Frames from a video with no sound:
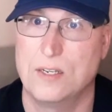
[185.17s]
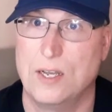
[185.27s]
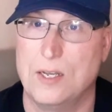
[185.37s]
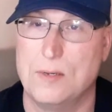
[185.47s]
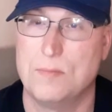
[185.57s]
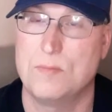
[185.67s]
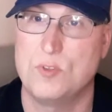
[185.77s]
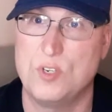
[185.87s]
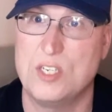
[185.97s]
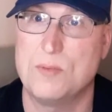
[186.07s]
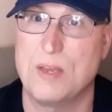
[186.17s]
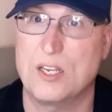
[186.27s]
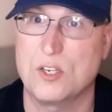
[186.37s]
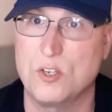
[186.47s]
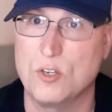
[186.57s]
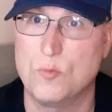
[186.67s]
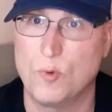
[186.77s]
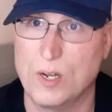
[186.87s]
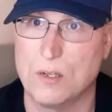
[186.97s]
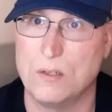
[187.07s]
You need to make a good
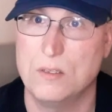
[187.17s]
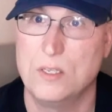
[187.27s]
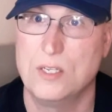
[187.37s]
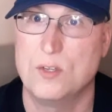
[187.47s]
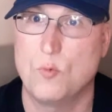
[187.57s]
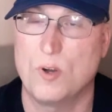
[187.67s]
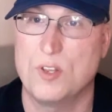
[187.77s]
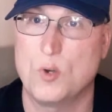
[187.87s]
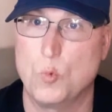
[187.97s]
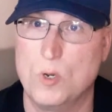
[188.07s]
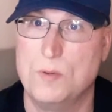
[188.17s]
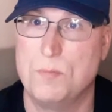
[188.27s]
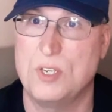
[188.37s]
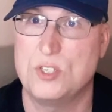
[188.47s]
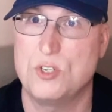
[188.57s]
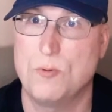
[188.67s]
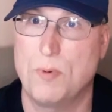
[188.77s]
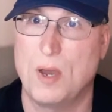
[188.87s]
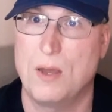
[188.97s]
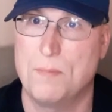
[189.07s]
riddle where there wouldn't be two
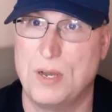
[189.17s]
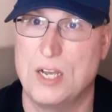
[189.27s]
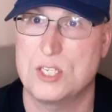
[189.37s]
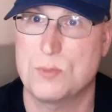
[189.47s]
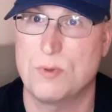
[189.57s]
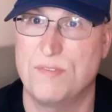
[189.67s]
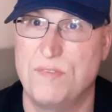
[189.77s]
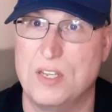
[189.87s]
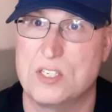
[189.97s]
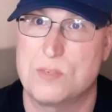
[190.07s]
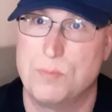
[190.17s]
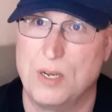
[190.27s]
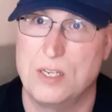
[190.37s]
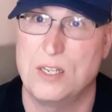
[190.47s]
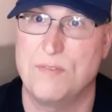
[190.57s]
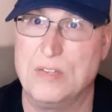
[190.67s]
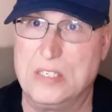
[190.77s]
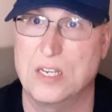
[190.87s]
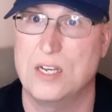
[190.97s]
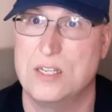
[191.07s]
possible fits, but if it
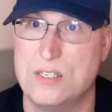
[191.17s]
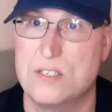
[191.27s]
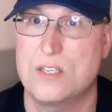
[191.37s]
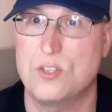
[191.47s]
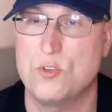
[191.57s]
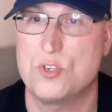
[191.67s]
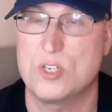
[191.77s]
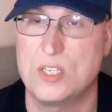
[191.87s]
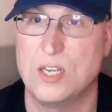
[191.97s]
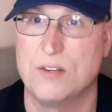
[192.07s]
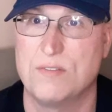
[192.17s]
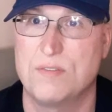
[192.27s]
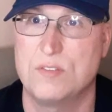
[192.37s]
does, you should give.